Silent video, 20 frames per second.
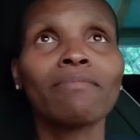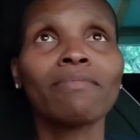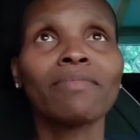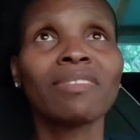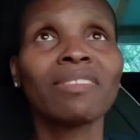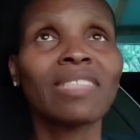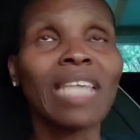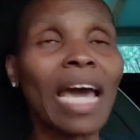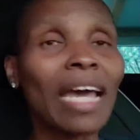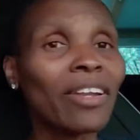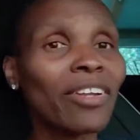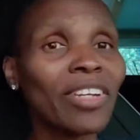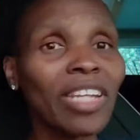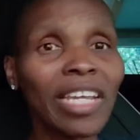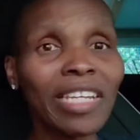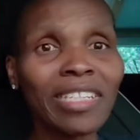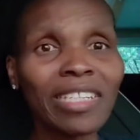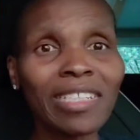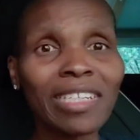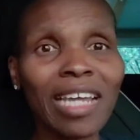
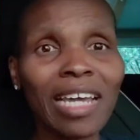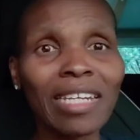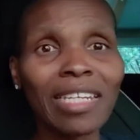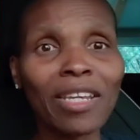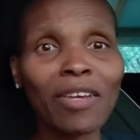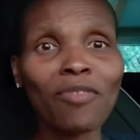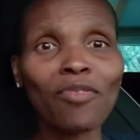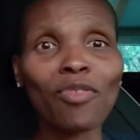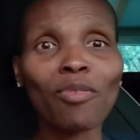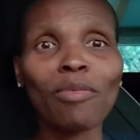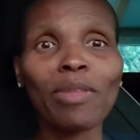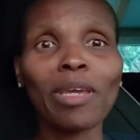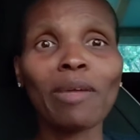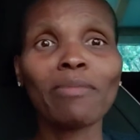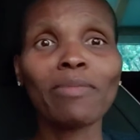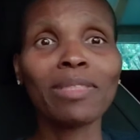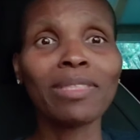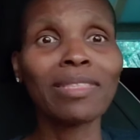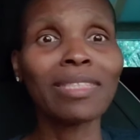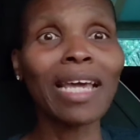Saturday did not hear from
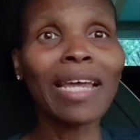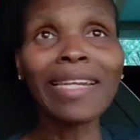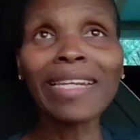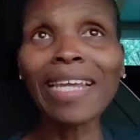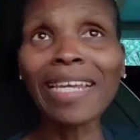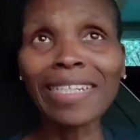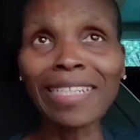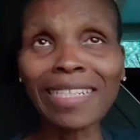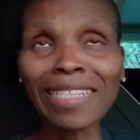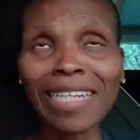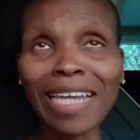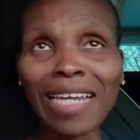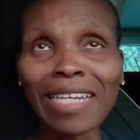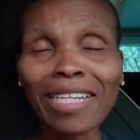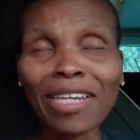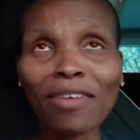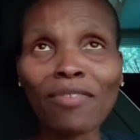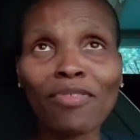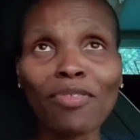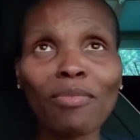them. Sunday did not
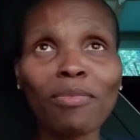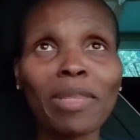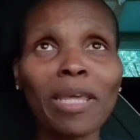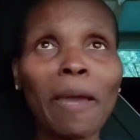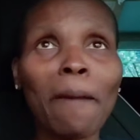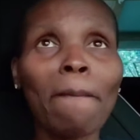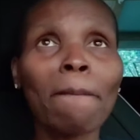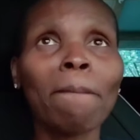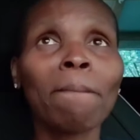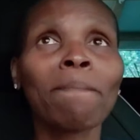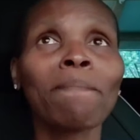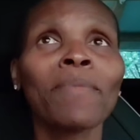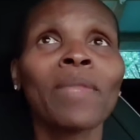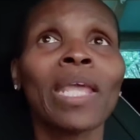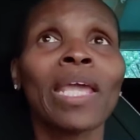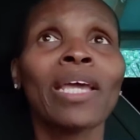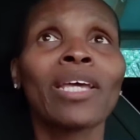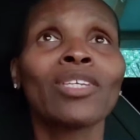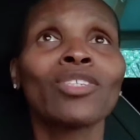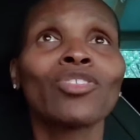hear from them.
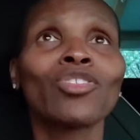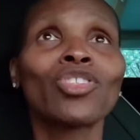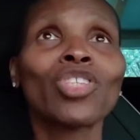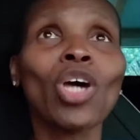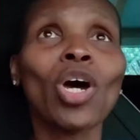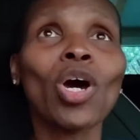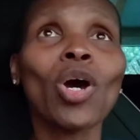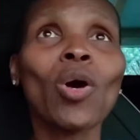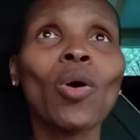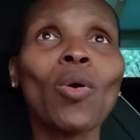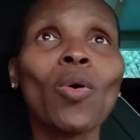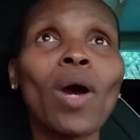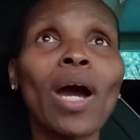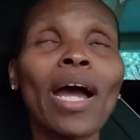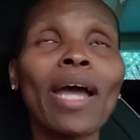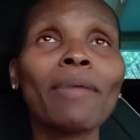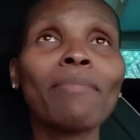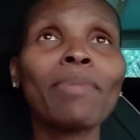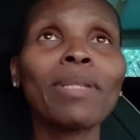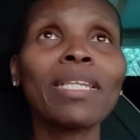So
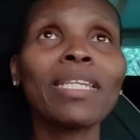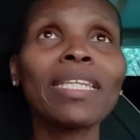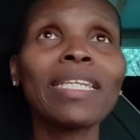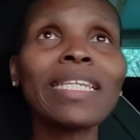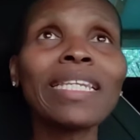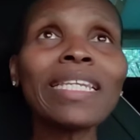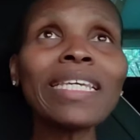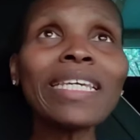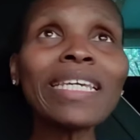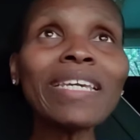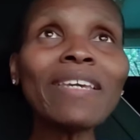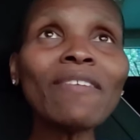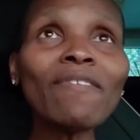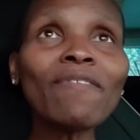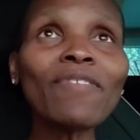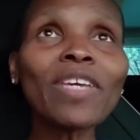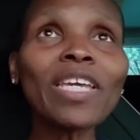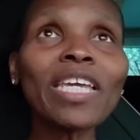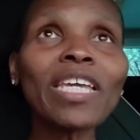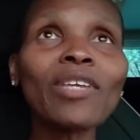I
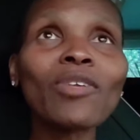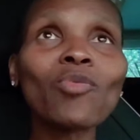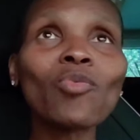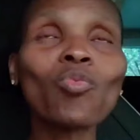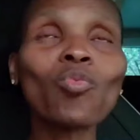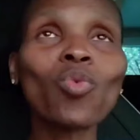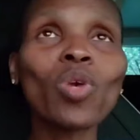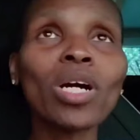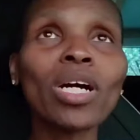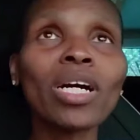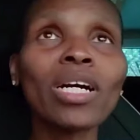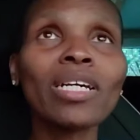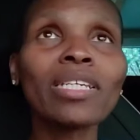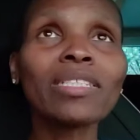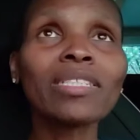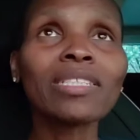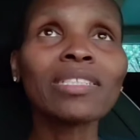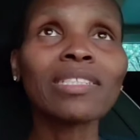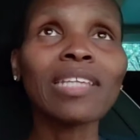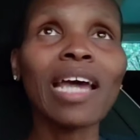believe it
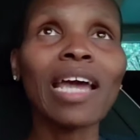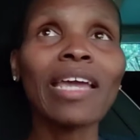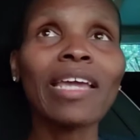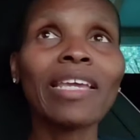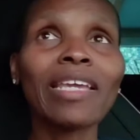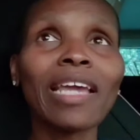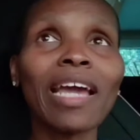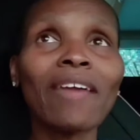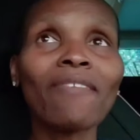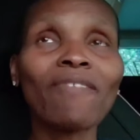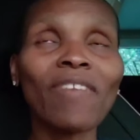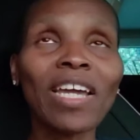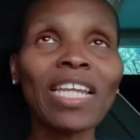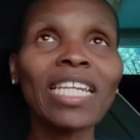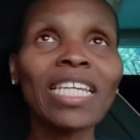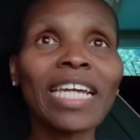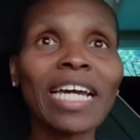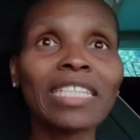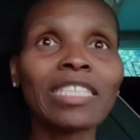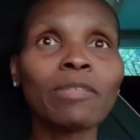was because I
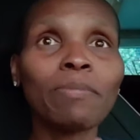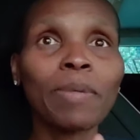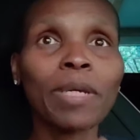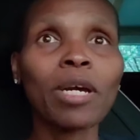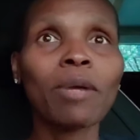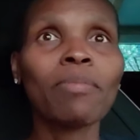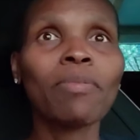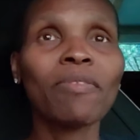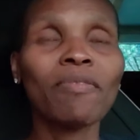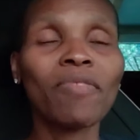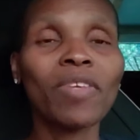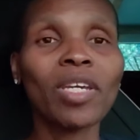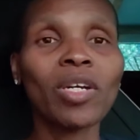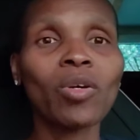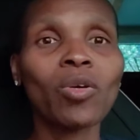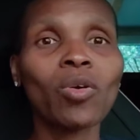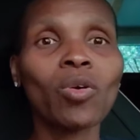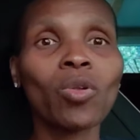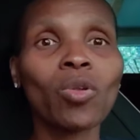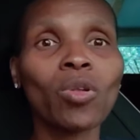finally got to pick up the
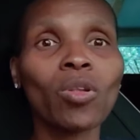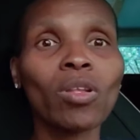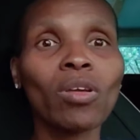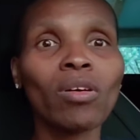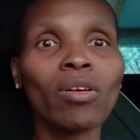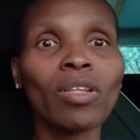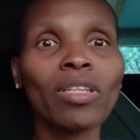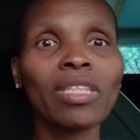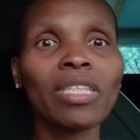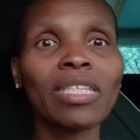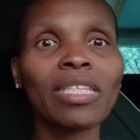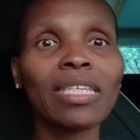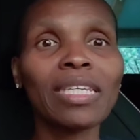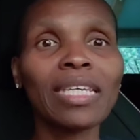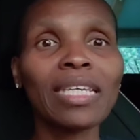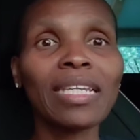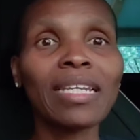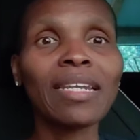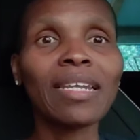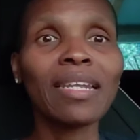vehicle on the
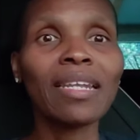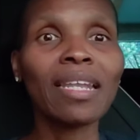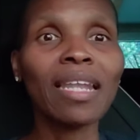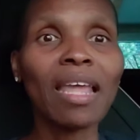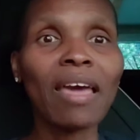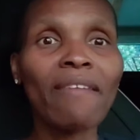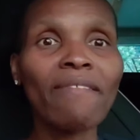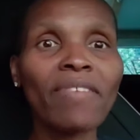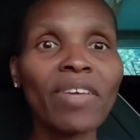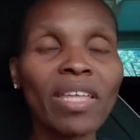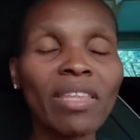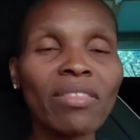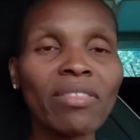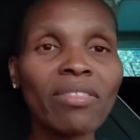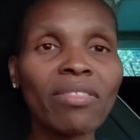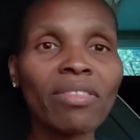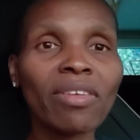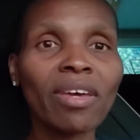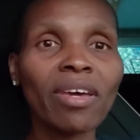11th